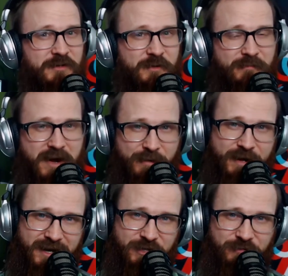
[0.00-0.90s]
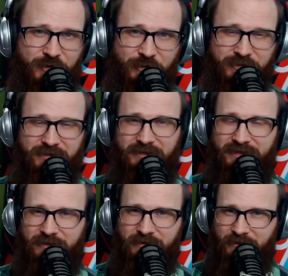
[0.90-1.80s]
and then maybe I could have called it
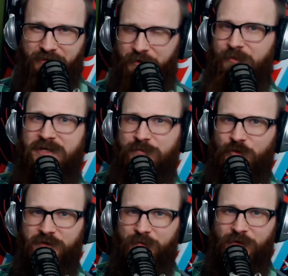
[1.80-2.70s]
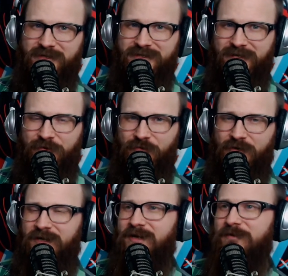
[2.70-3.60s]
like the best birthday present I've
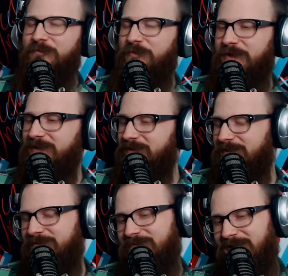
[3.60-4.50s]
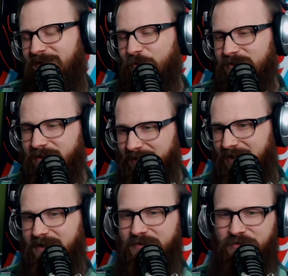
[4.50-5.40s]
ever had, but that wasn't the case.